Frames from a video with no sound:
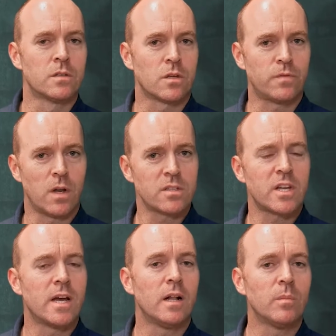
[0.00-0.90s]
So Flow is
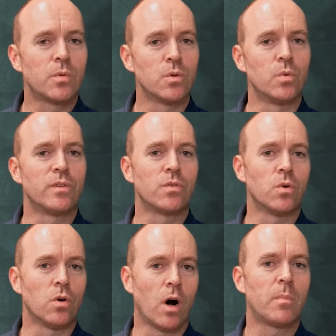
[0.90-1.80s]
going to help you with
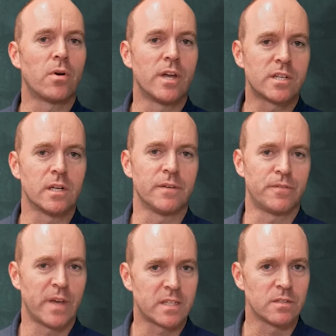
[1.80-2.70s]
your operational
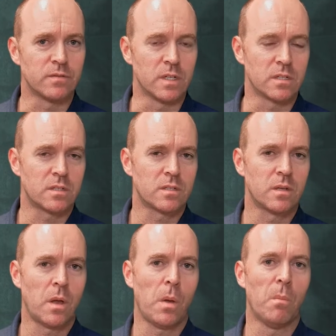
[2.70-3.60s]
effectiveness
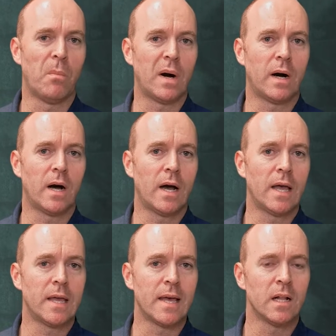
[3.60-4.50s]

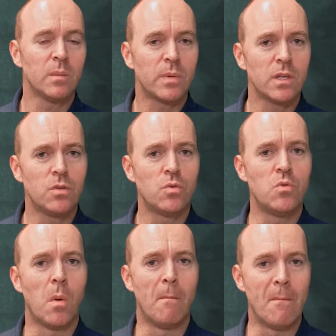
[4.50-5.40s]
by helping
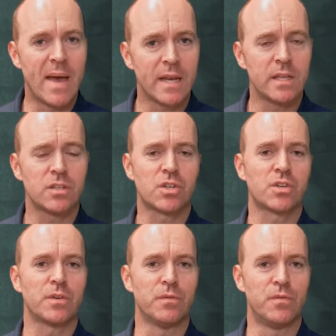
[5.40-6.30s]
you
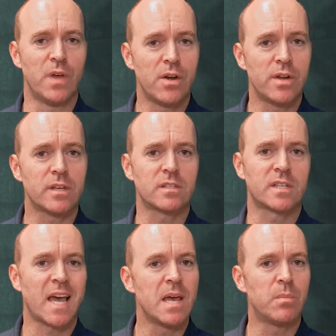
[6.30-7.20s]
manage various
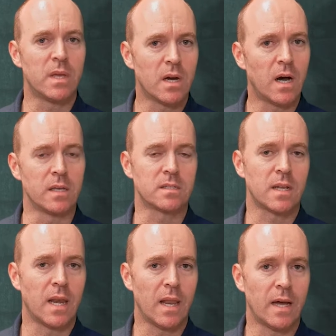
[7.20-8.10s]
KPIs
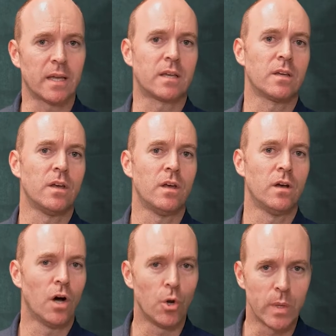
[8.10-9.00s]
like
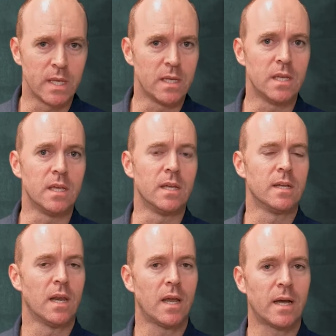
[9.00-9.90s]

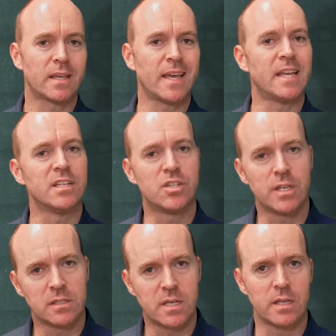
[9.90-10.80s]
OEE, like energy
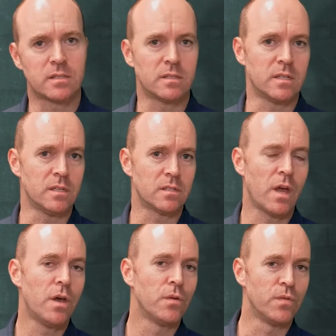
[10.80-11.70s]
intensities,
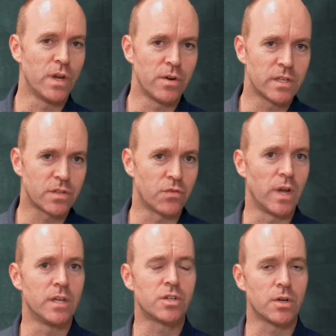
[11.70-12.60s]
various
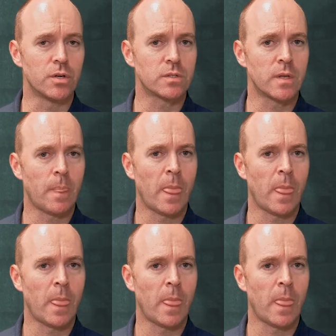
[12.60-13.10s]
ratios.